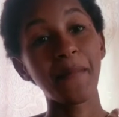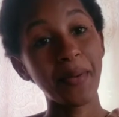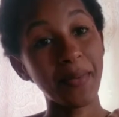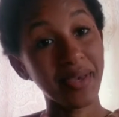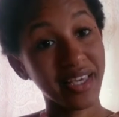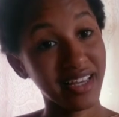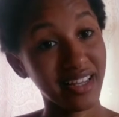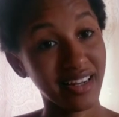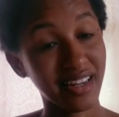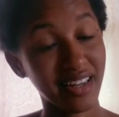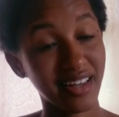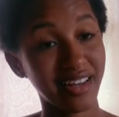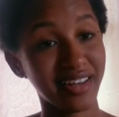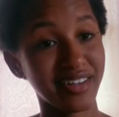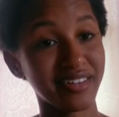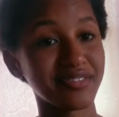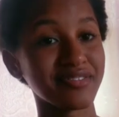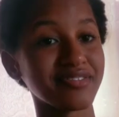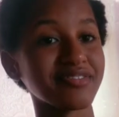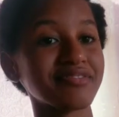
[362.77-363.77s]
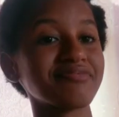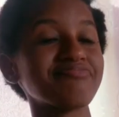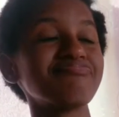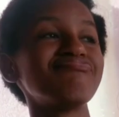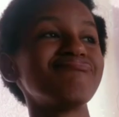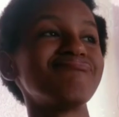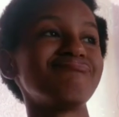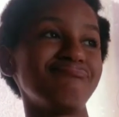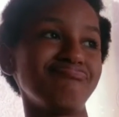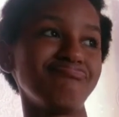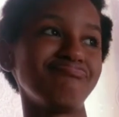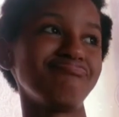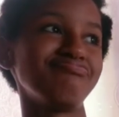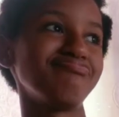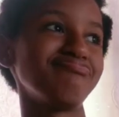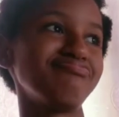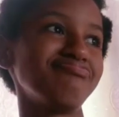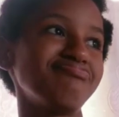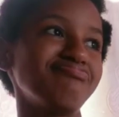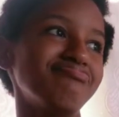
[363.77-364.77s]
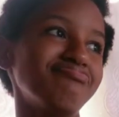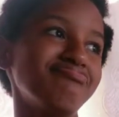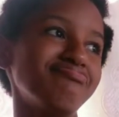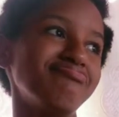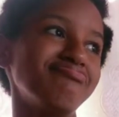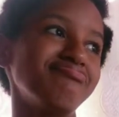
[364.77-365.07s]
make you laugh. Mm-hmm.